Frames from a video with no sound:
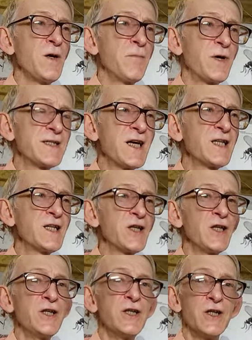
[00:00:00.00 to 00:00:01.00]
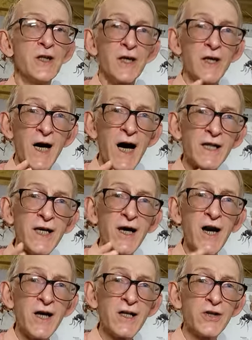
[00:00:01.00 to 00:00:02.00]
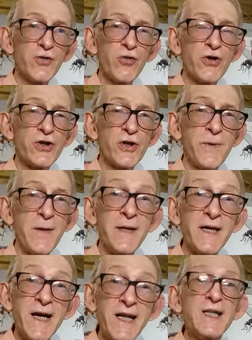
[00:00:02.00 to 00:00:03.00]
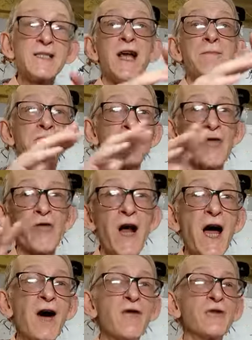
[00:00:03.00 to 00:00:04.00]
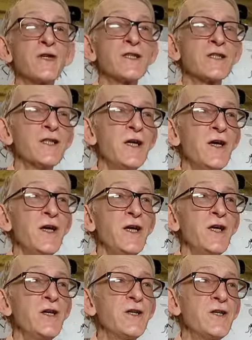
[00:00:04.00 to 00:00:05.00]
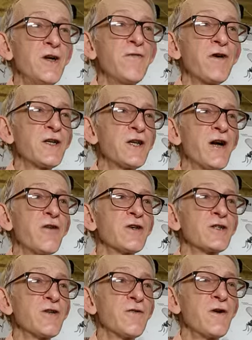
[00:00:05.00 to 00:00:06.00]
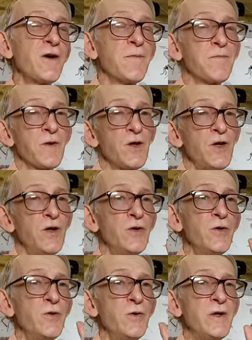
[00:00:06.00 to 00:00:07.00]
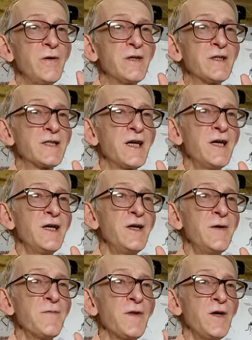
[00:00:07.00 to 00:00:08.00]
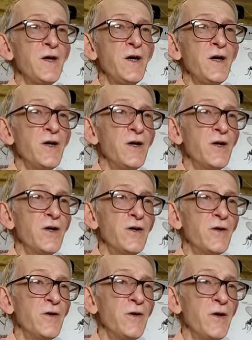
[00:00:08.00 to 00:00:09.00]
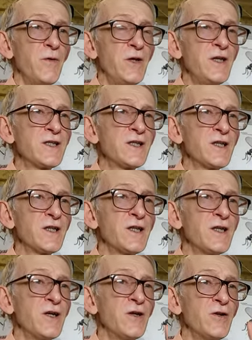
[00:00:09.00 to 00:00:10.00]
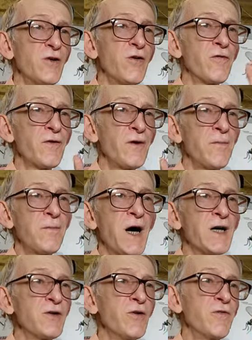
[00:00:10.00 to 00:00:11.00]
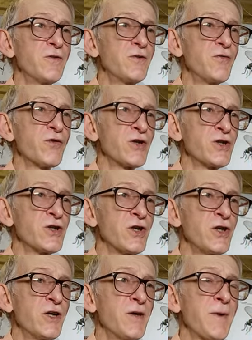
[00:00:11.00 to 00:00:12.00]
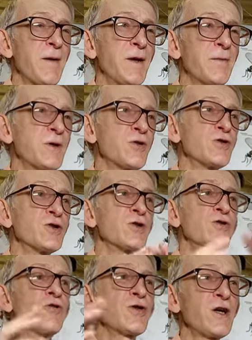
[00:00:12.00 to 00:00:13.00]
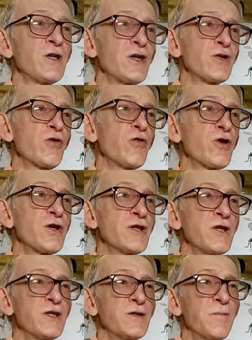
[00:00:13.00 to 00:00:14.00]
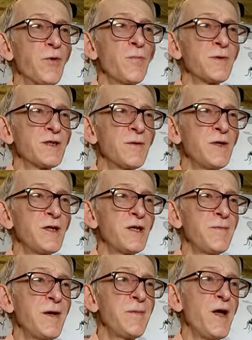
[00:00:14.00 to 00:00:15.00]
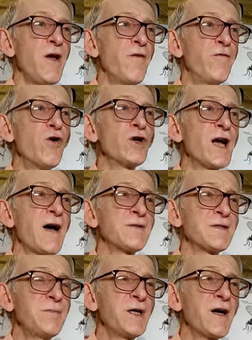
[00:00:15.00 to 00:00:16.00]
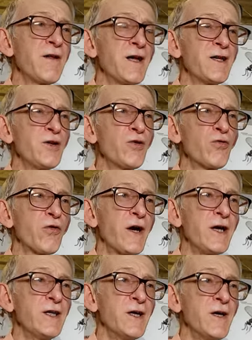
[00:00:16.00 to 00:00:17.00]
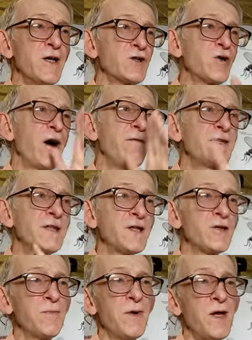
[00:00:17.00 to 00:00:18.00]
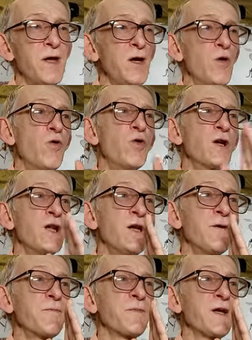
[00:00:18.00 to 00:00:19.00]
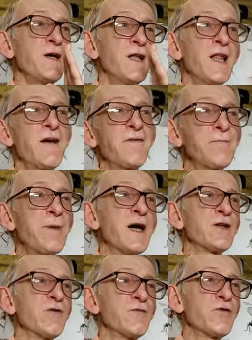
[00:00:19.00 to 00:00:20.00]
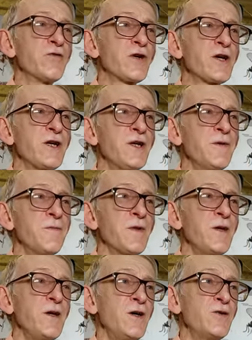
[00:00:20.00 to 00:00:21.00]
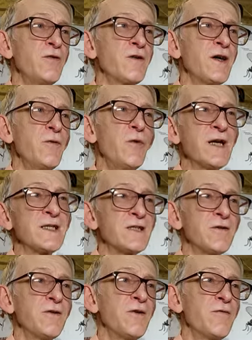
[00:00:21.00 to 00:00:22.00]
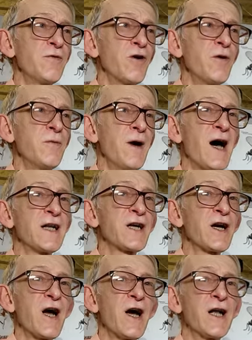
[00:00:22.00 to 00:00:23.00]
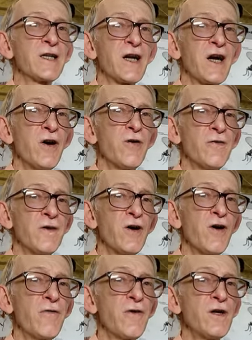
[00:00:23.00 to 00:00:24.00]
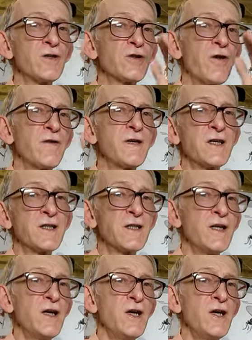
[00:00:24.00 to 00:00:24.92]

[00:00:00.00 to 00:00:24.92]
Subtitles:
presented in Ankara, Turkish Republic, and in some surroundings in different areas of, we will say, eastern north part of Turkish Republic, because Turkey is approximately maybe four times bigger than Ukraine. So I visited only left part of Turkey to the west from Ankara on the north. So this is